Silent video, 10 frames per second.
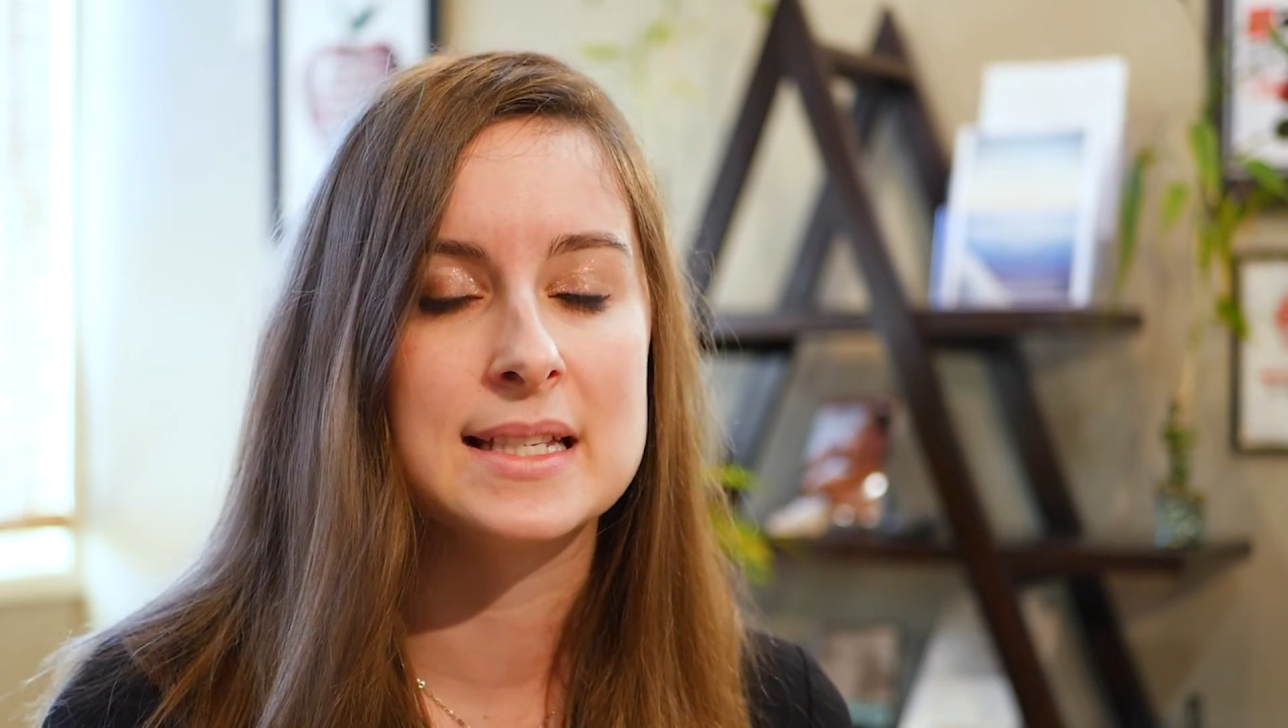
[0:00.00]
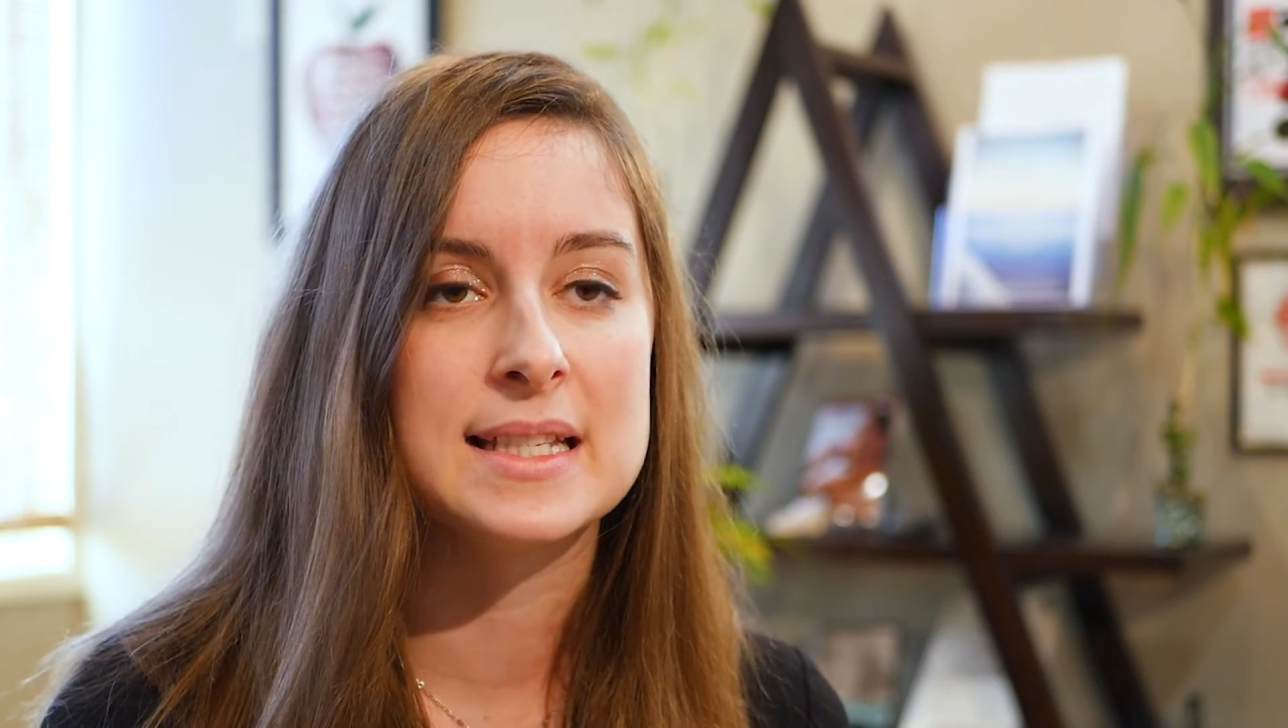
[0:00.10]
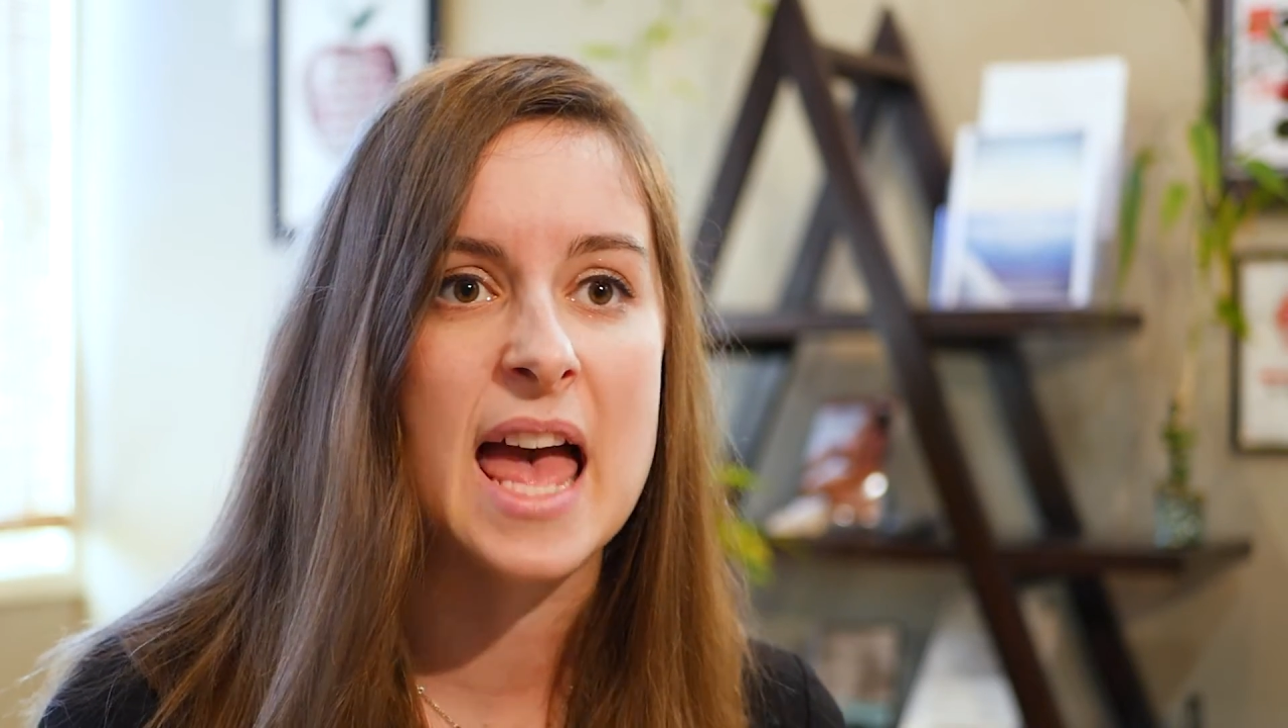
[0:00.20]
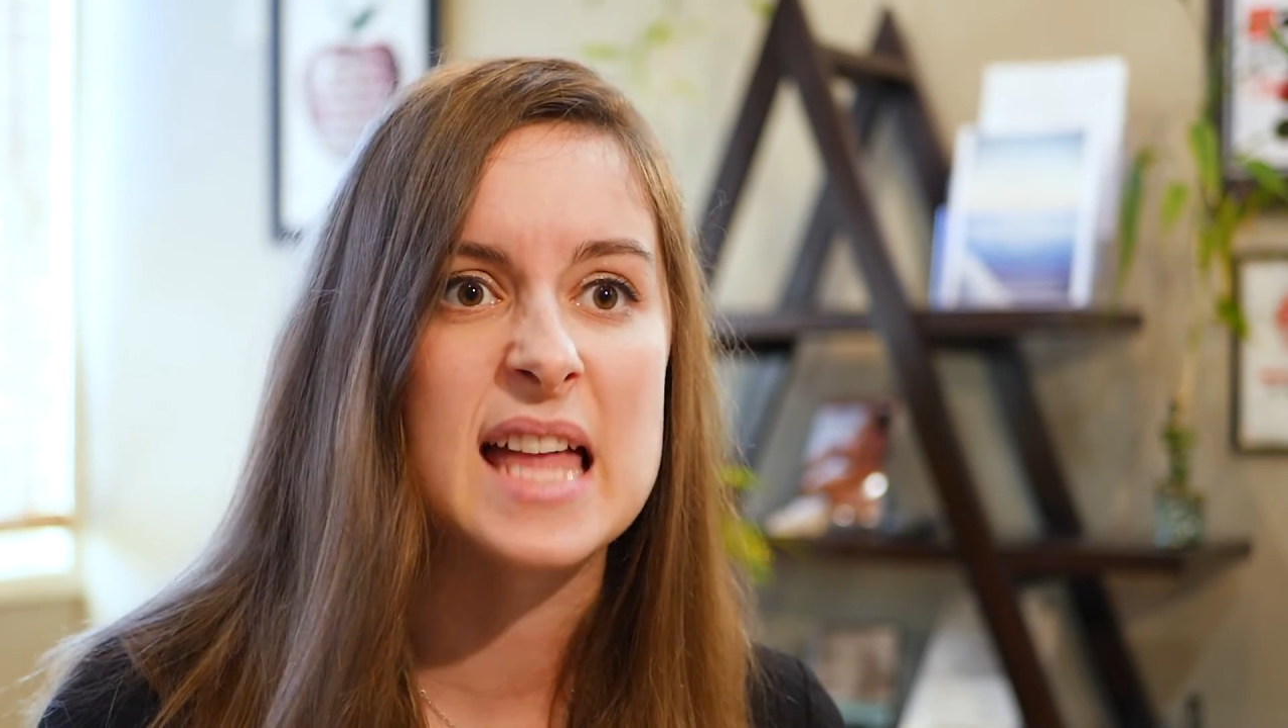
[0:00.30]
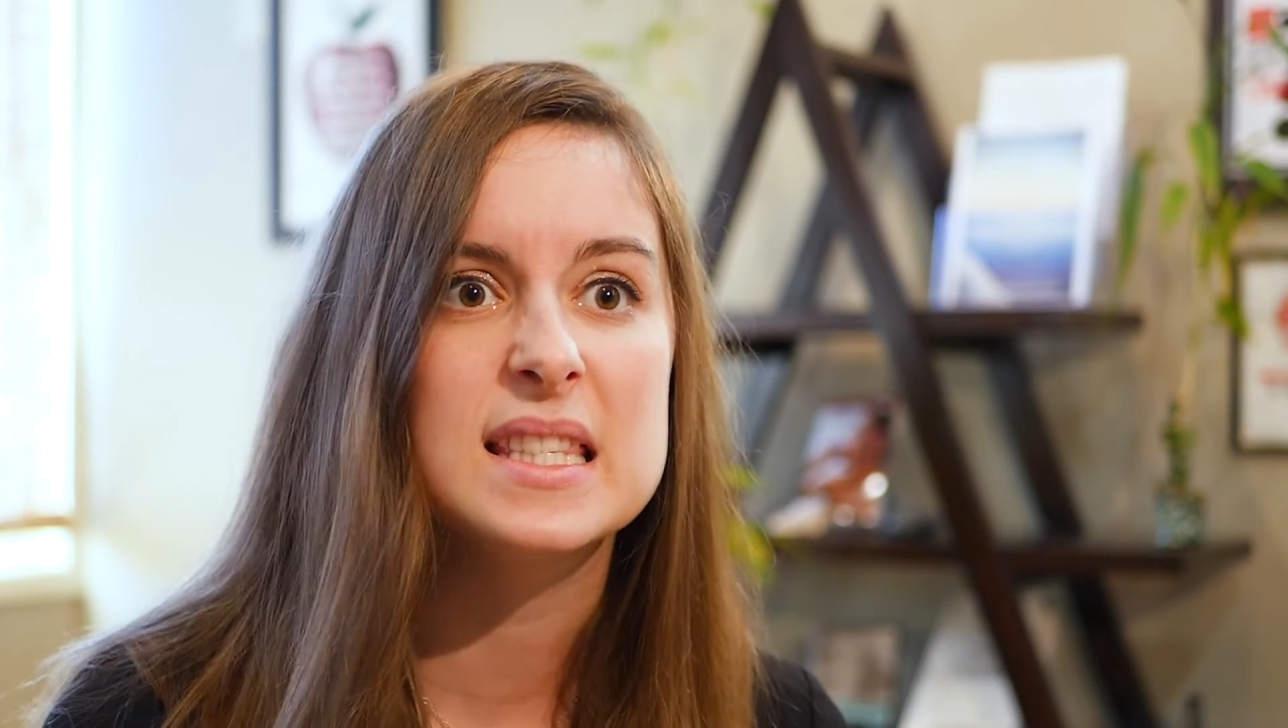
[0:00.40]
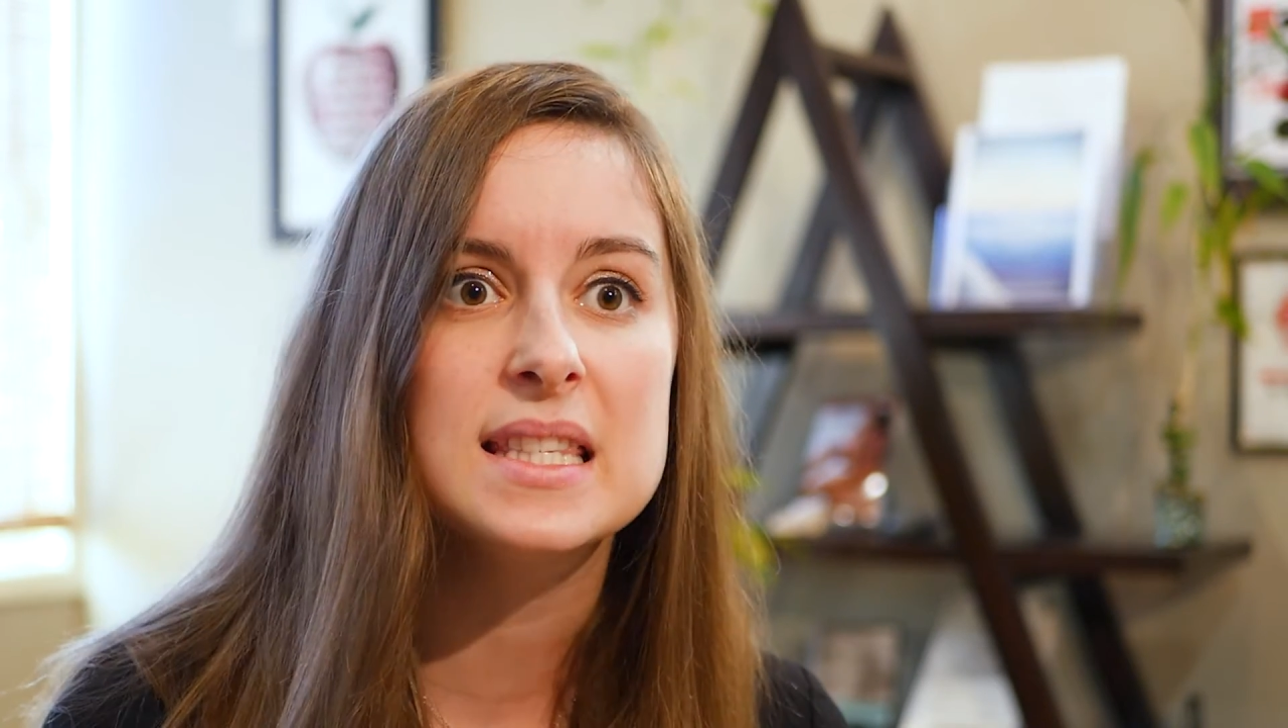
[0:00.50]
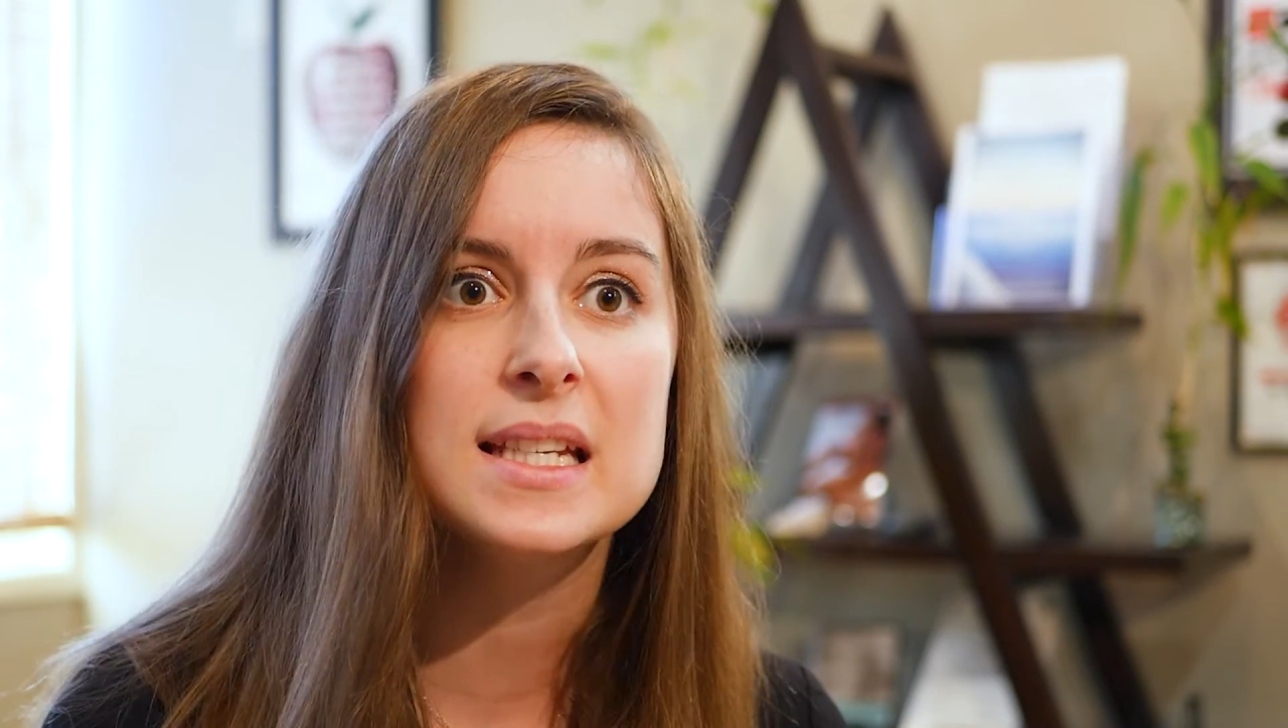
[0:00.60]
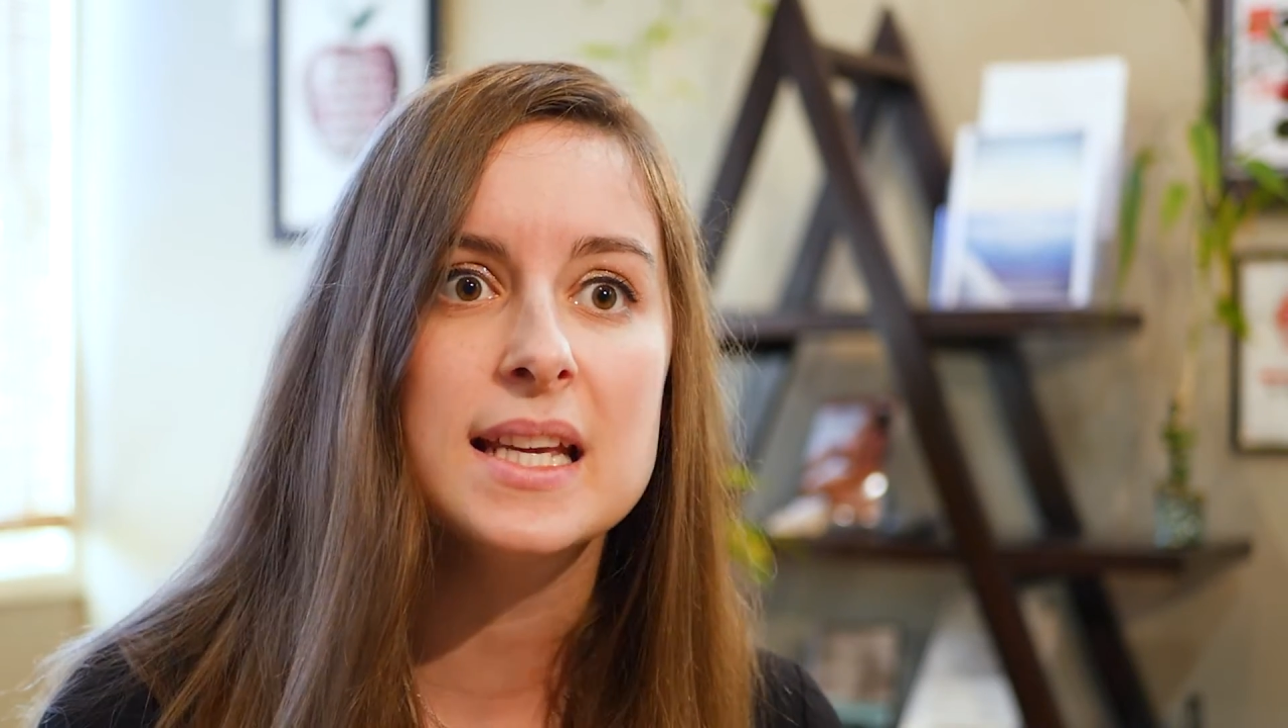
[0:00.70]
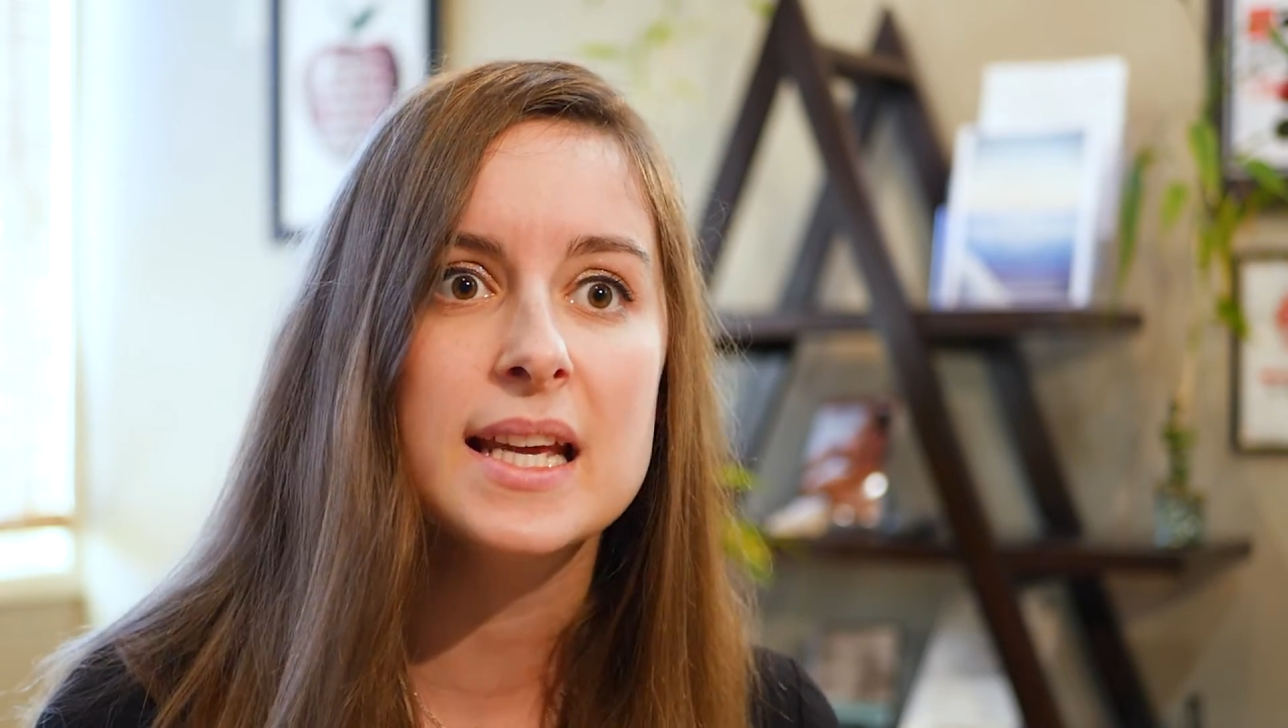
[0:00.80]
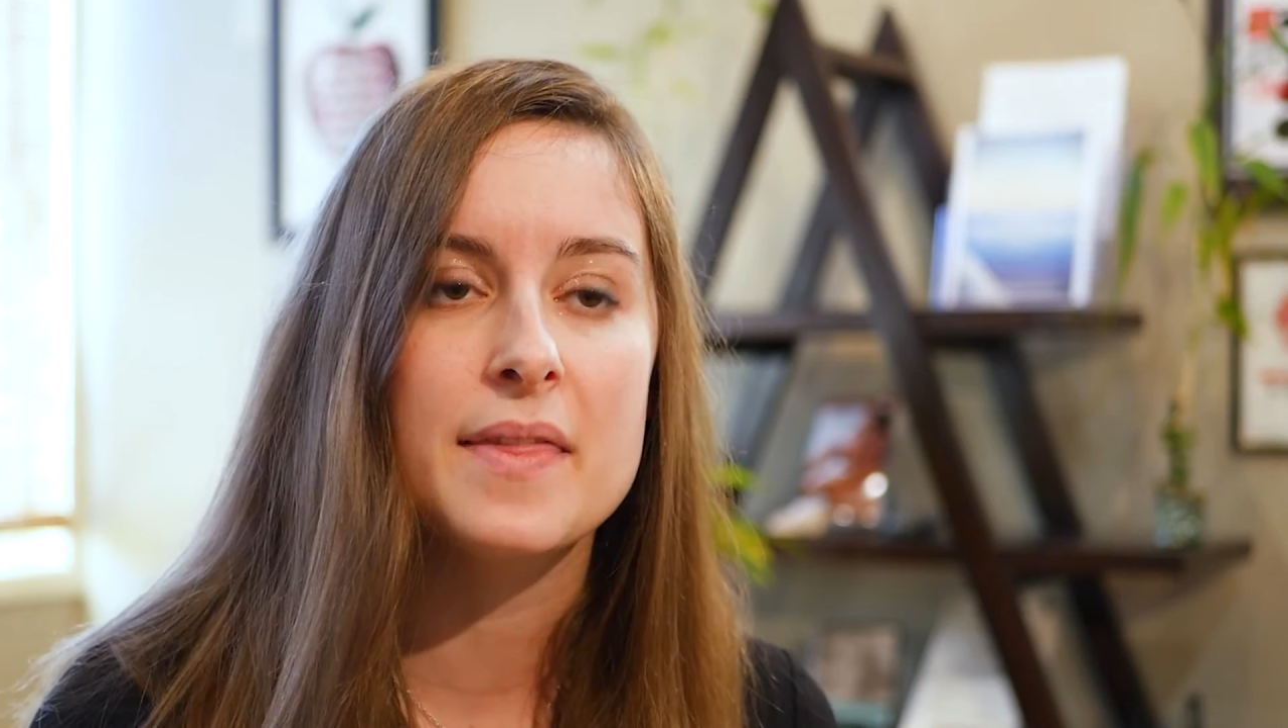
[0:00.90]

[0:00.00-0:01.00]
intensity